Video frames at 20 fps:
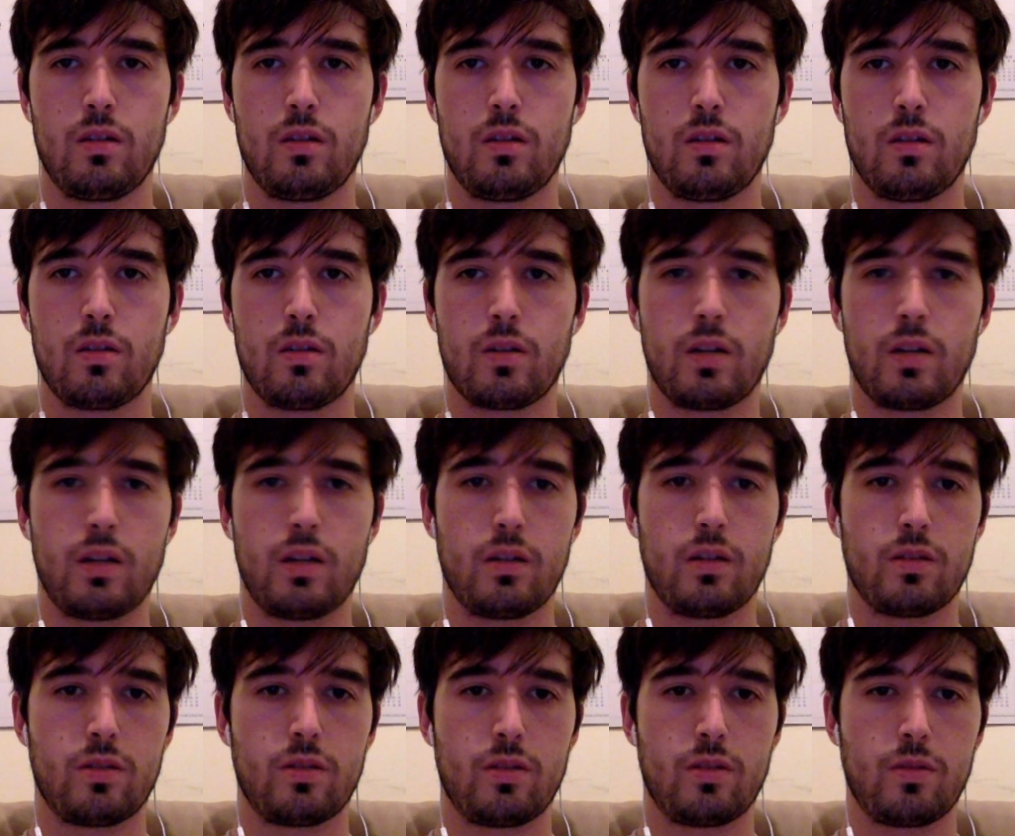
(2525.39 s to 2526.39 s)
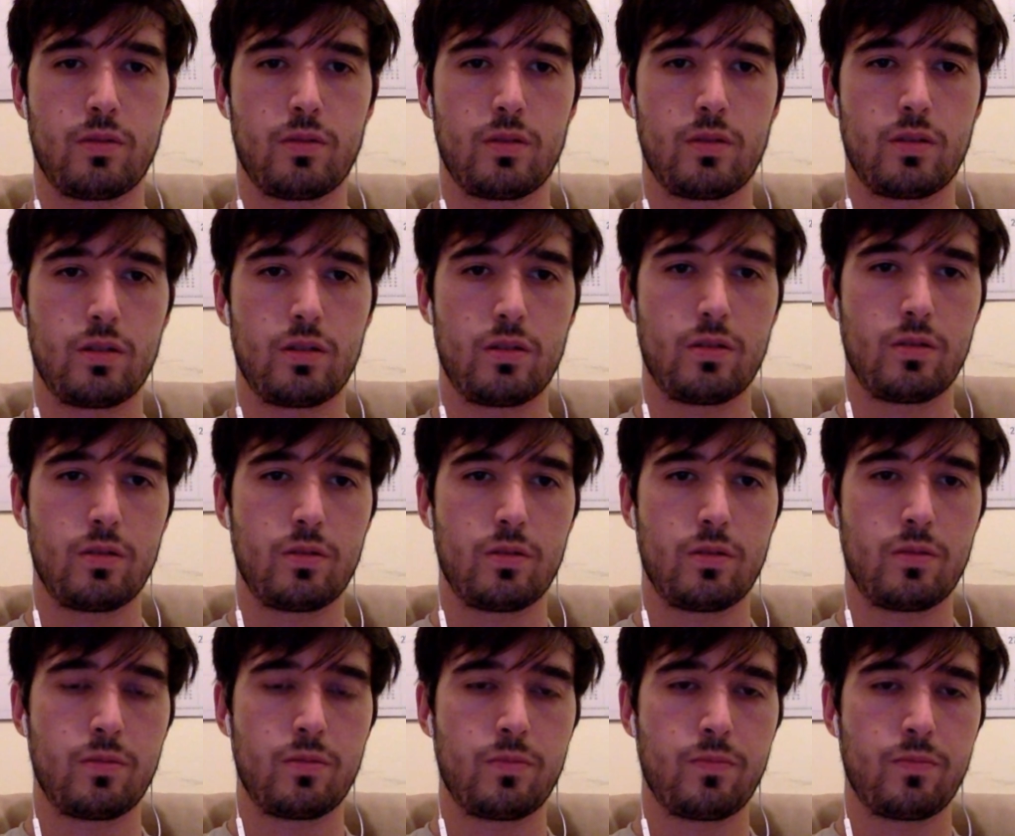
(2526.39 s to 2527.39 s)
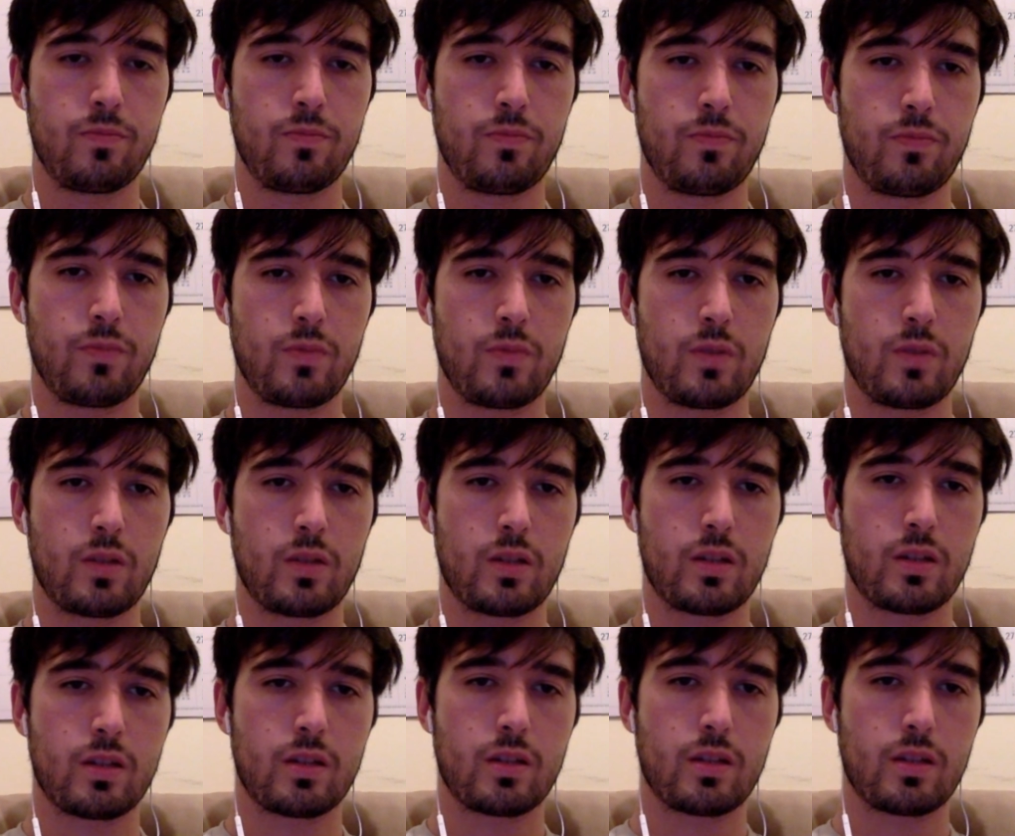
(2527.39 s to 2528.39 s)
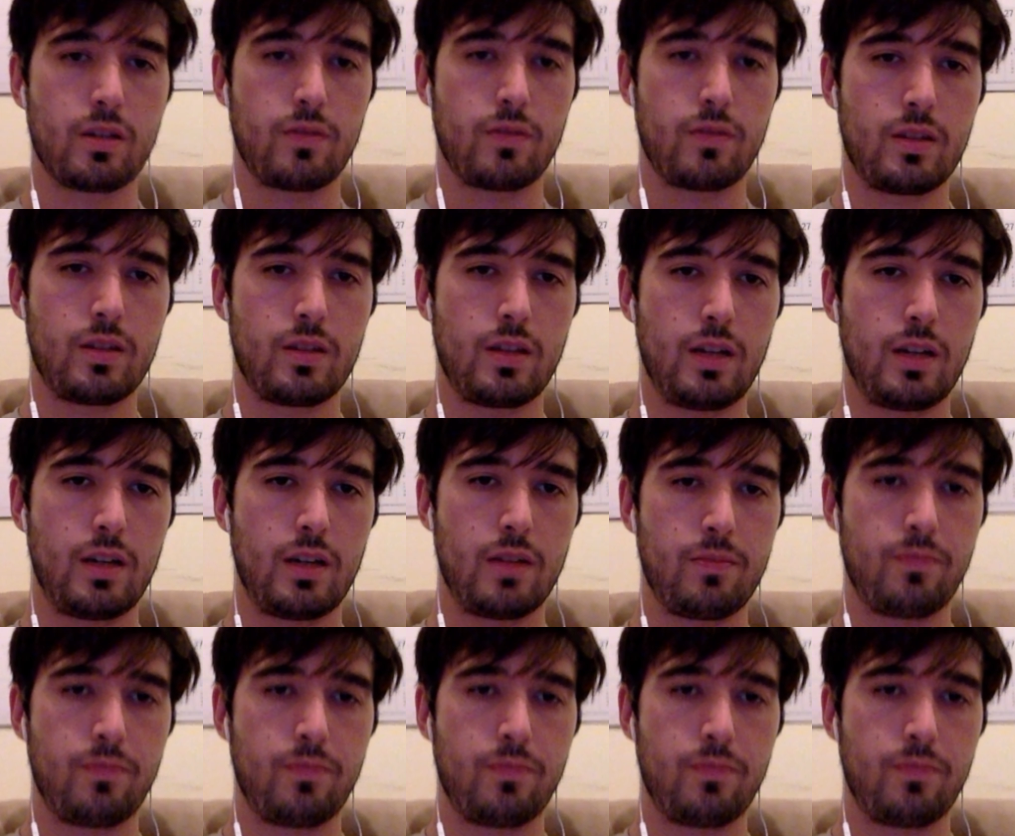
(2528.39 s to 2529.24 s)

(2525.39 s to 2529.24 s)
Okay, so we'll get rid of that.